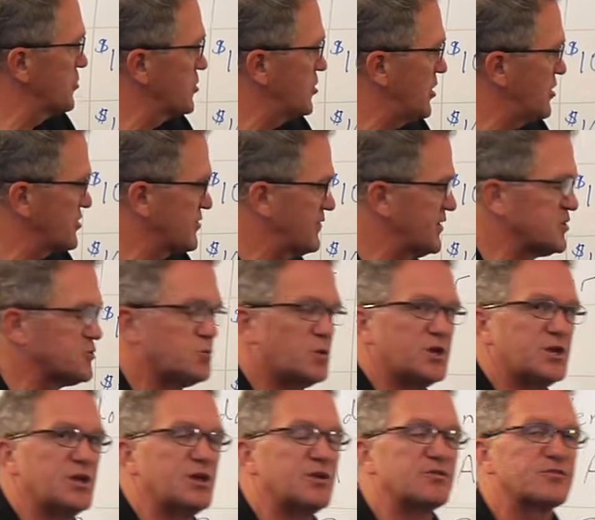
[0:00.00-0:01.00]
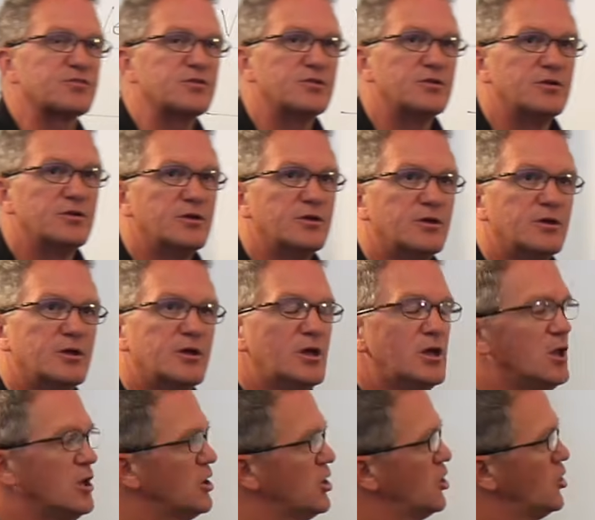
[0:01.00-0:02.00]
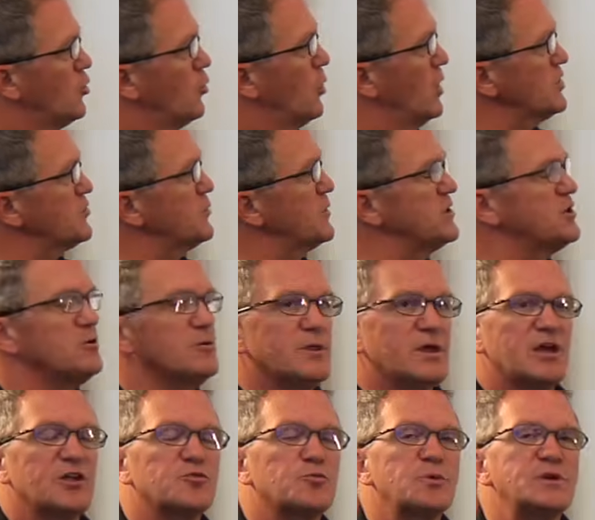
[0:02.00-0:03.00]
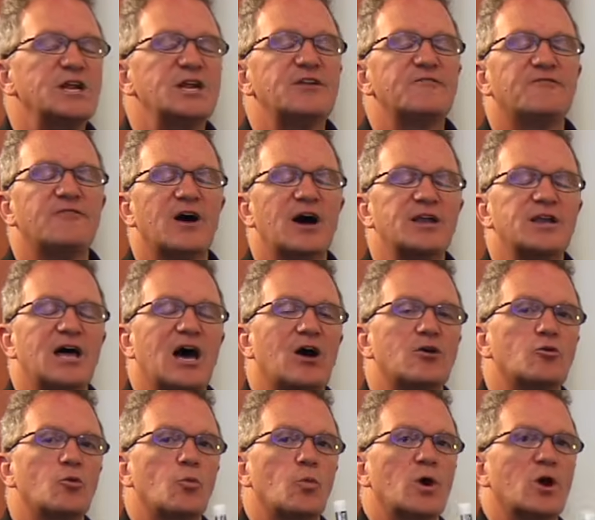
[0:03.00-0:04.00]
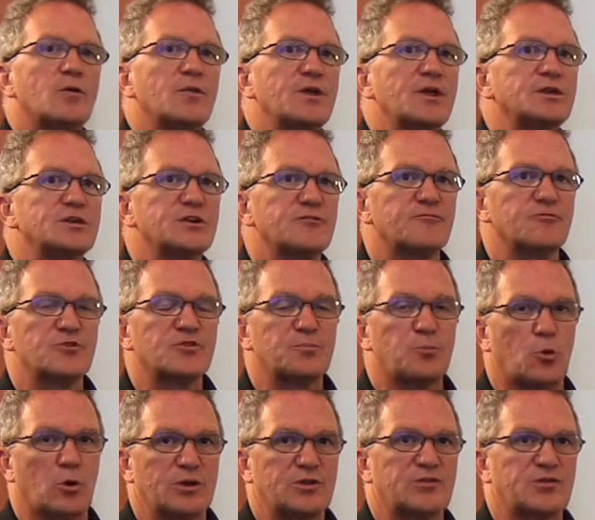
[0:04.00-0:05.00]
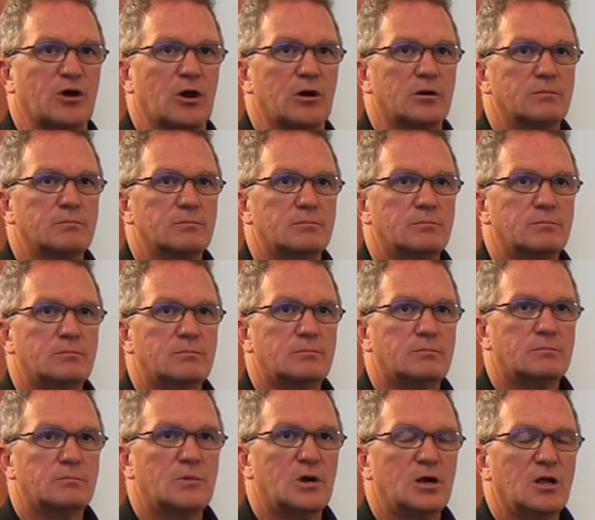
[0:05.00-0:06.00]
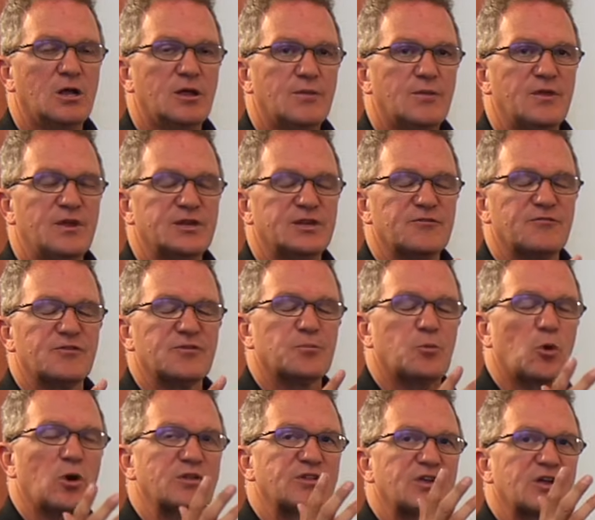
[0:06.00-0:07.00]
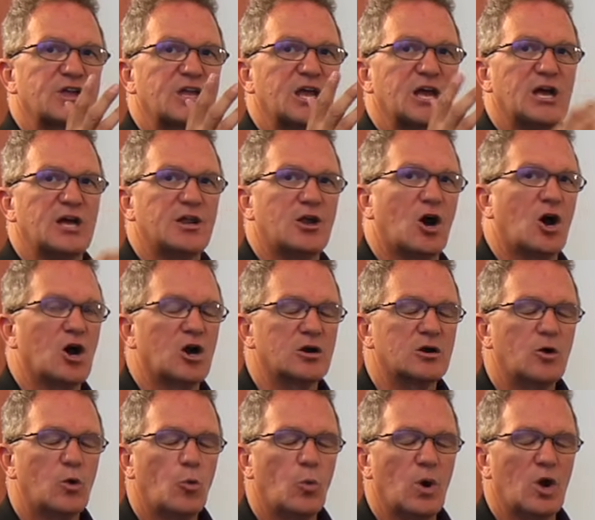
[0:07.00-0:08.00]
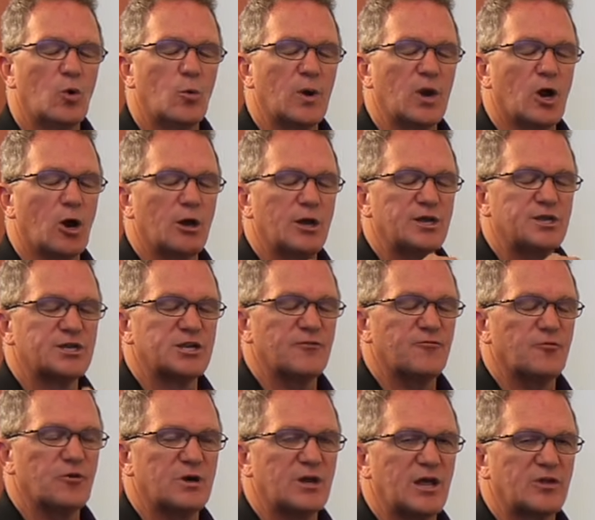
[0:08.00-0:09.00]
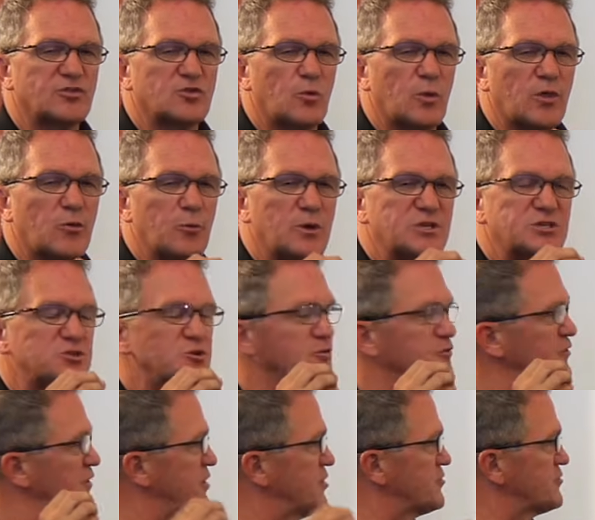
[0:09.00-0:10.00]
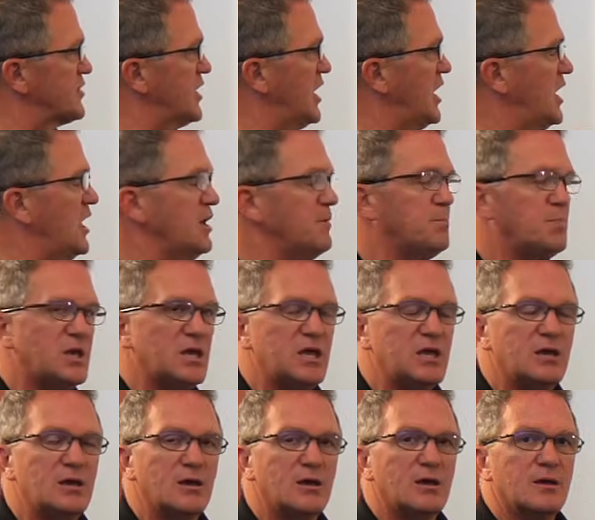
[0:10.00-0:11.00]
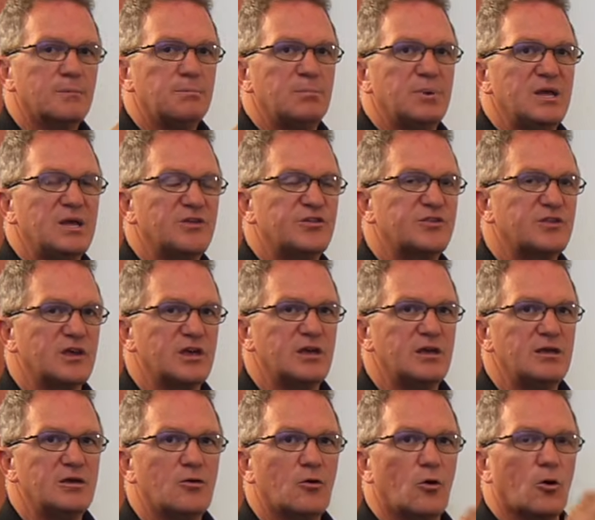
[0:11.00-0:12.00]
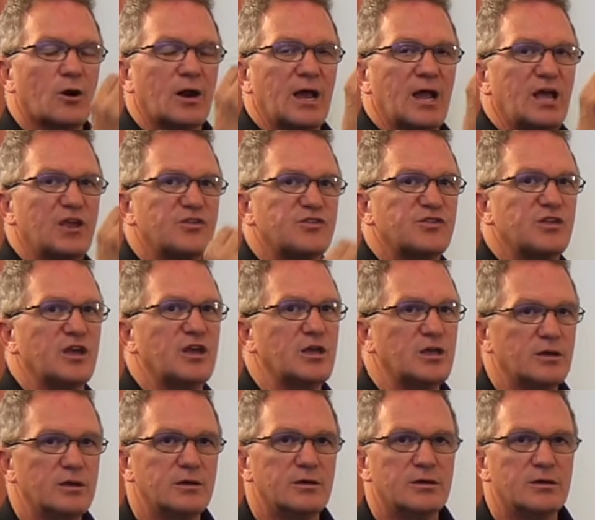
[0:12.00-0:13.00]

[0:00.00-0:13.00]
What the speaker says: cost of each one is. Once we do this, we need to find out where the indifference points are. The indifference points, again, are where we are indifferent as to whether we choose vendors A, B, B, C, or AC.